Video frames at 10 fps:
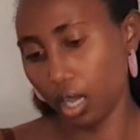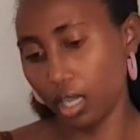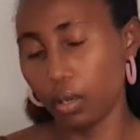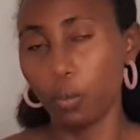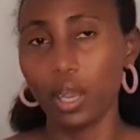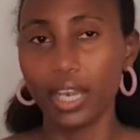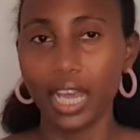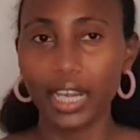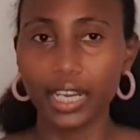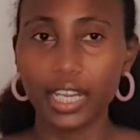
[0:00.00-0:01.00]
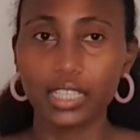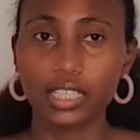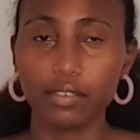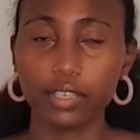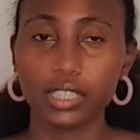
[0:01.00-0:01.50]

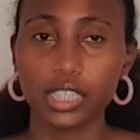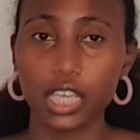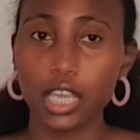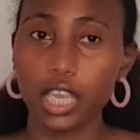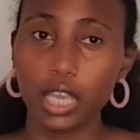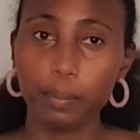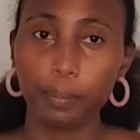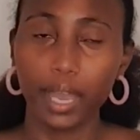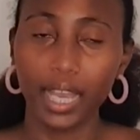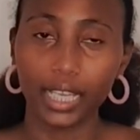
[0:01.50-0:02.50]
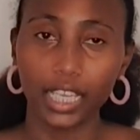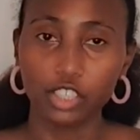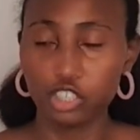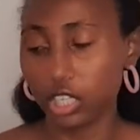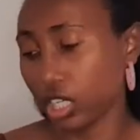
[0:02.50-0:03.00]
170 per
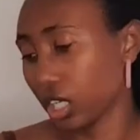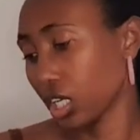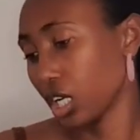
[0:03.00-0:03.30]
kg.